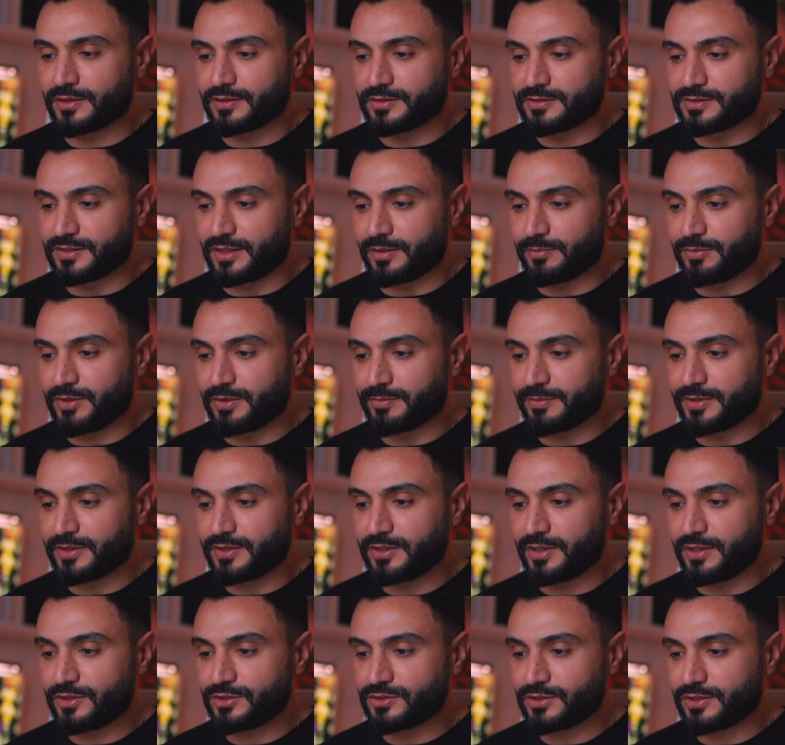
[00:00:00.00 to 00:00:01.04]
The
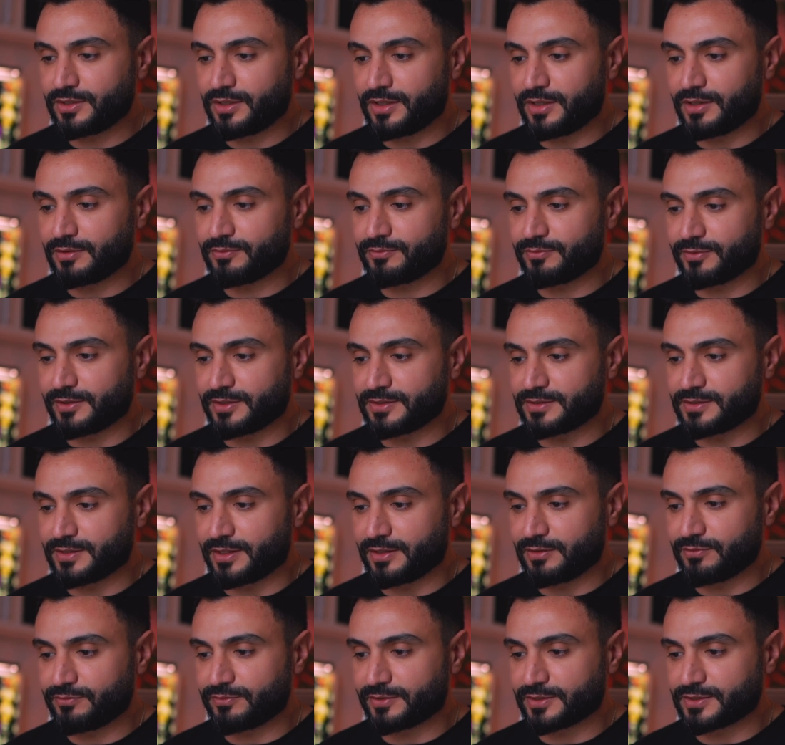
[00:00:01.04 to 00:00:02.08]
implementation live in the
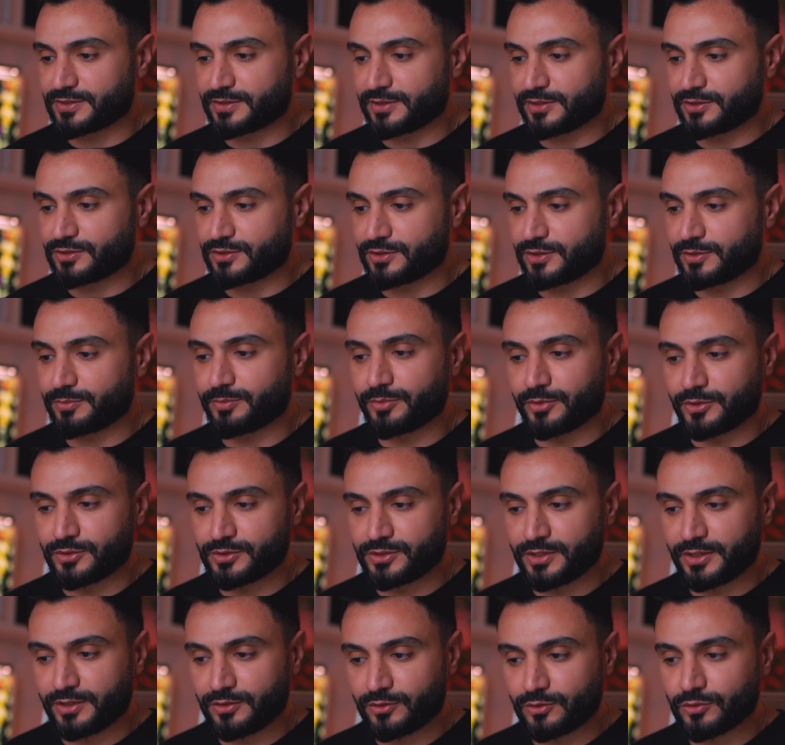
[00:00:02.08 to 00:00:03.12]
infrastructure
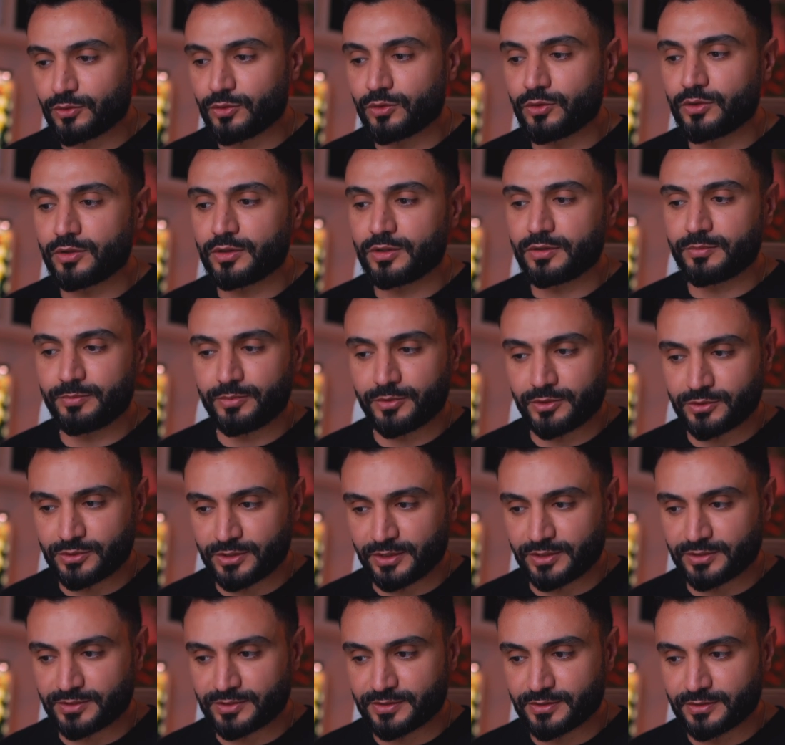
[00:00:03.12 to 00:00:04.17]
project or
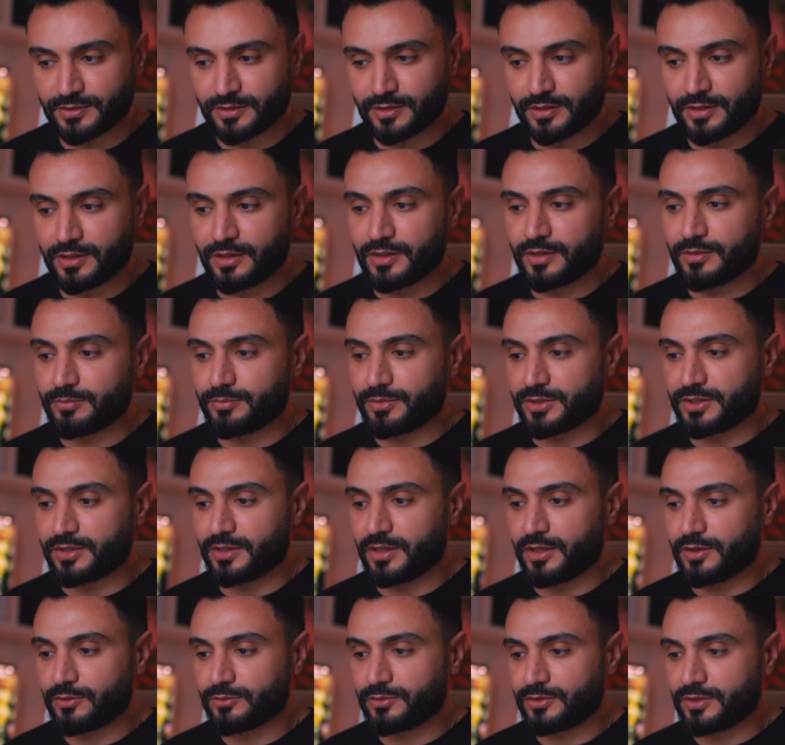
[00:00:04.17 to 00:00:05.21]
projects. But
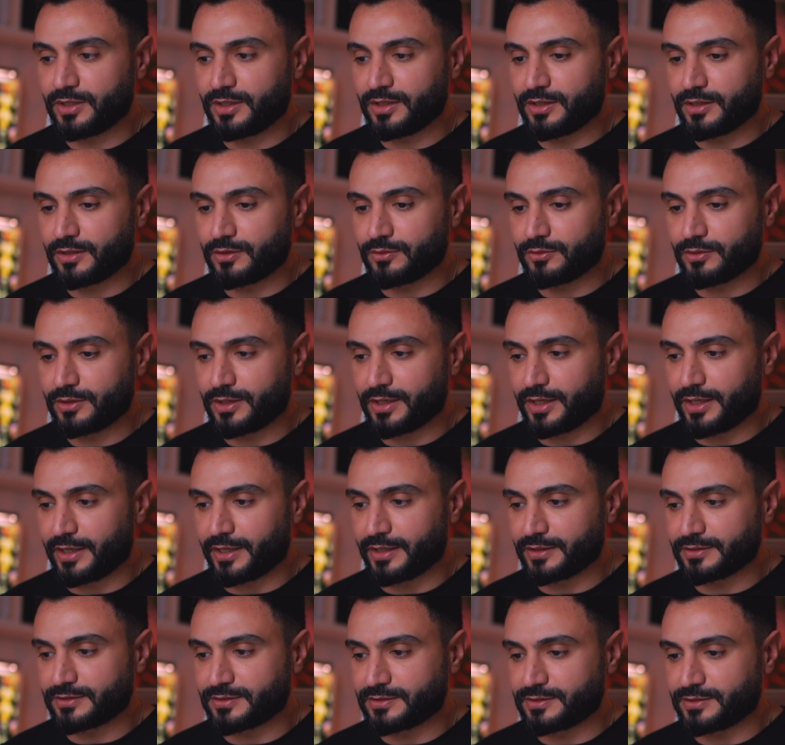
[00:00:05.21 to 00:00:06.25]
now take a look
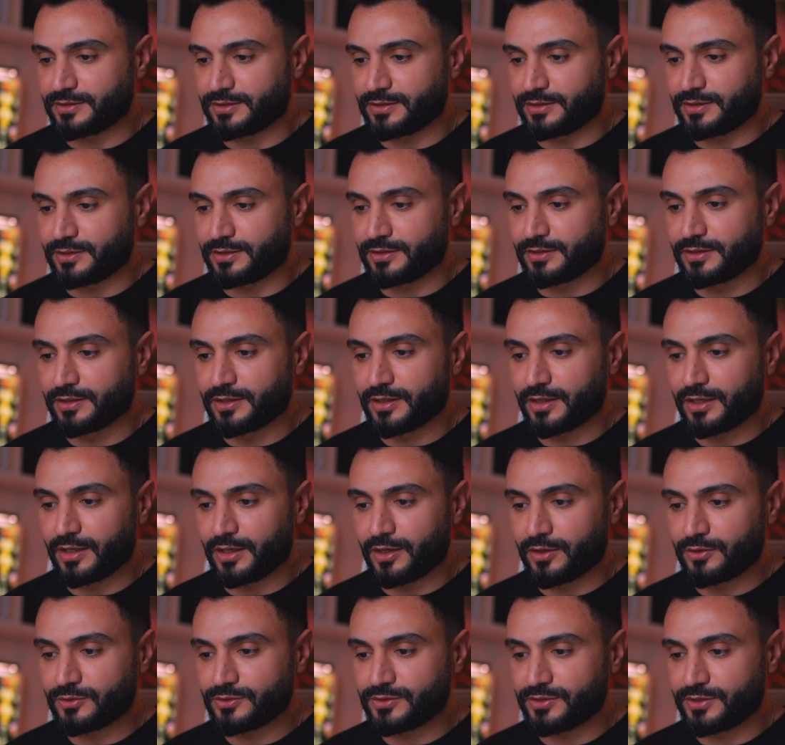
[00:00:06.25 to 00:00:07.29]
at the
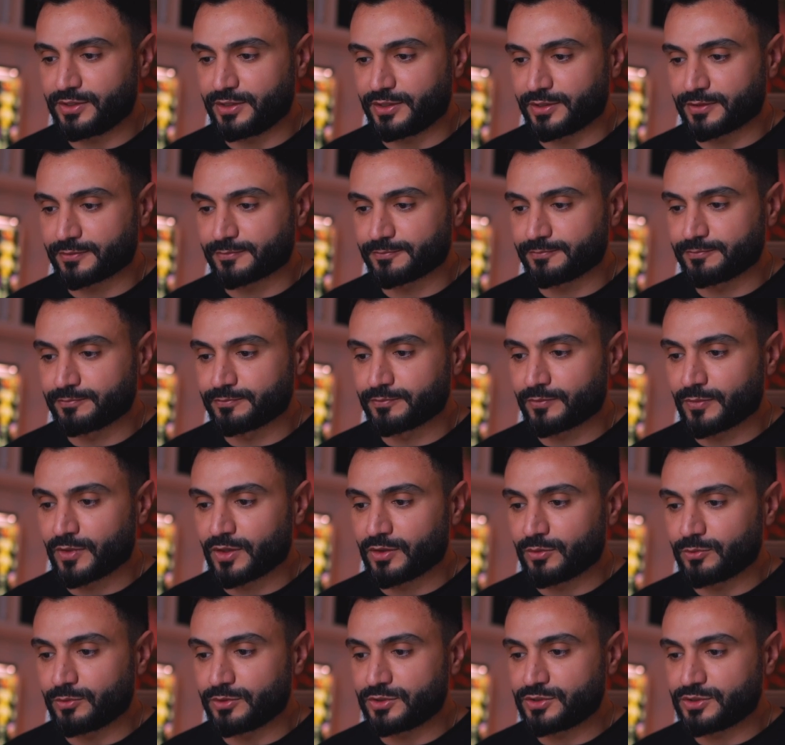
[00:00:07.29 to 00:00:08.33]
arrows here
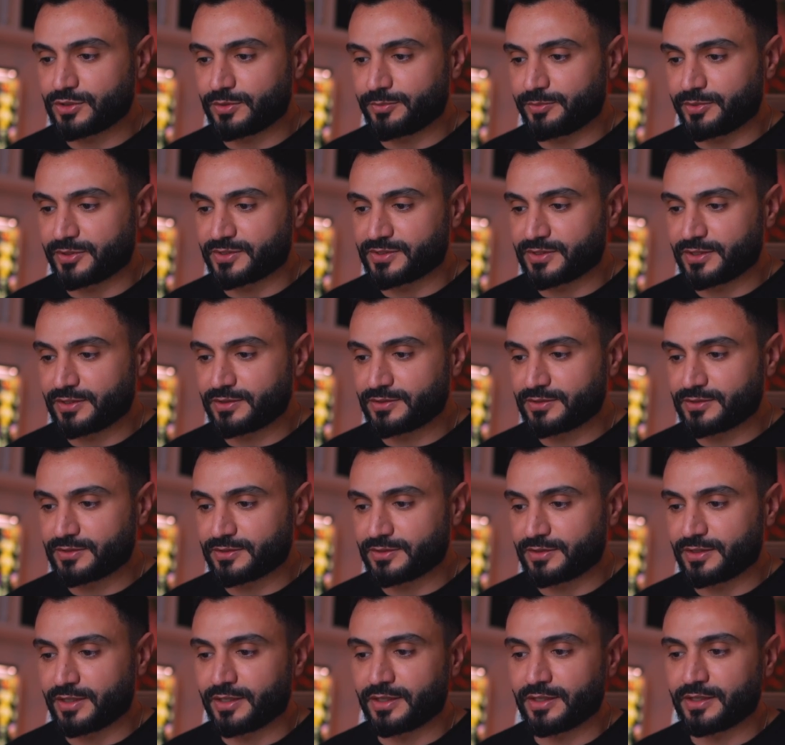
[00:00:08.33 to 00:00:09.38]
which represents
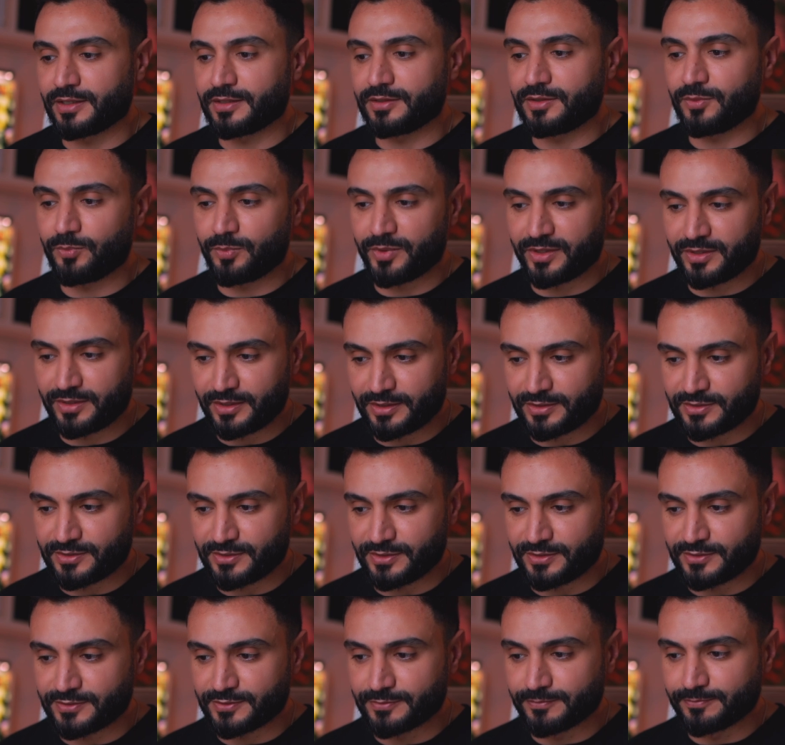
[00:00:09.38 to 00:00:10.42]
the
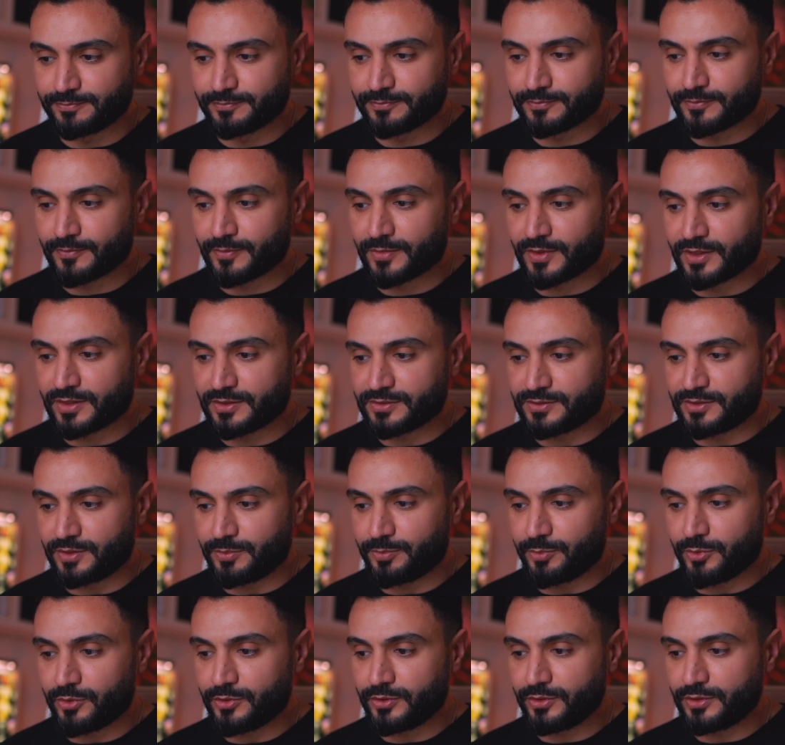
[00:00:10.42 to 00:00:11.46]
dependencies. They
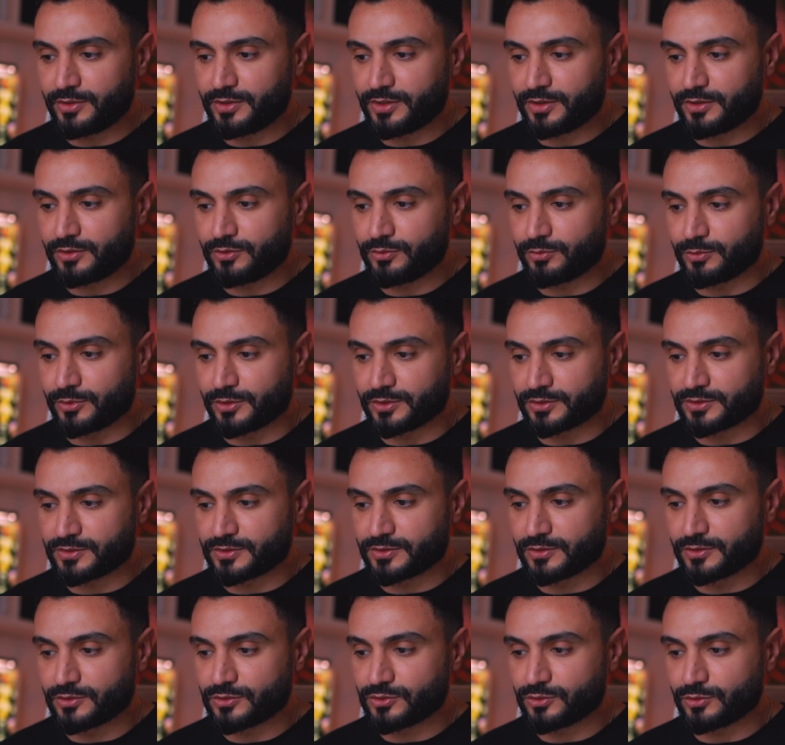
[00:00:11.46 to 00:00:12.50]
point
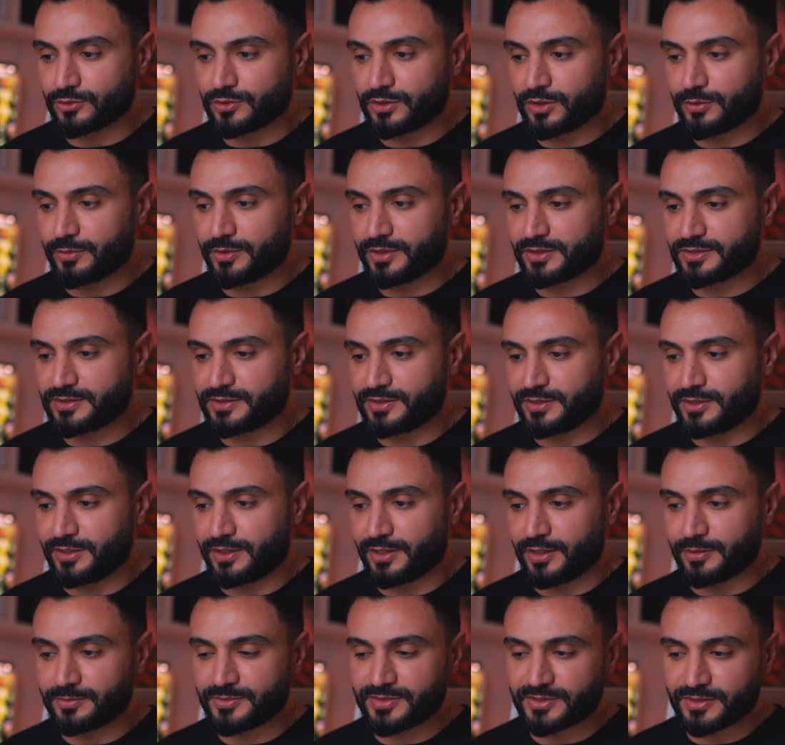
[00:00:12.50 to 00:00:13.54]
onwards, so towards the
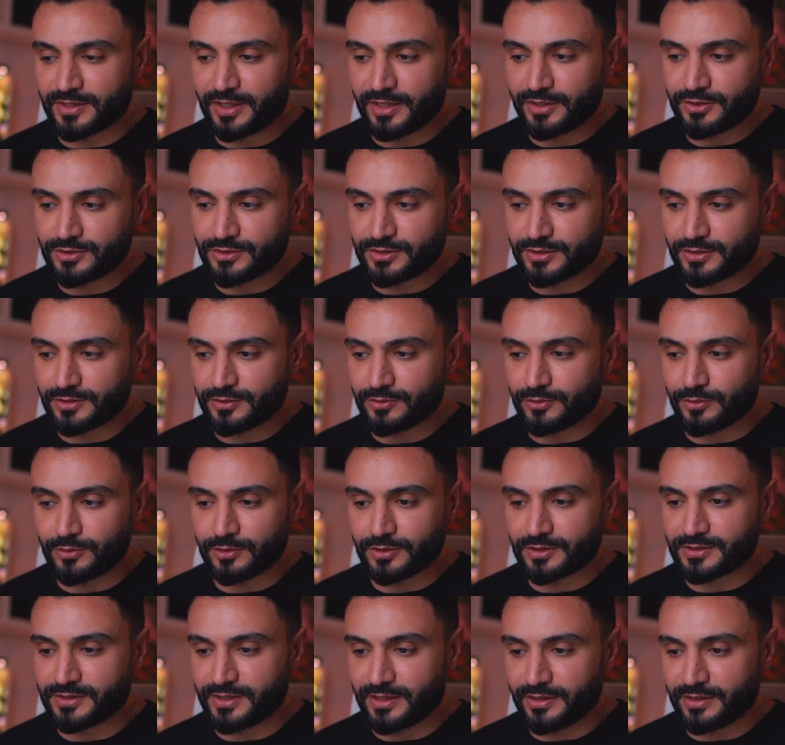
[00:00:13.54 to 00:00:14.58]
abstraction or the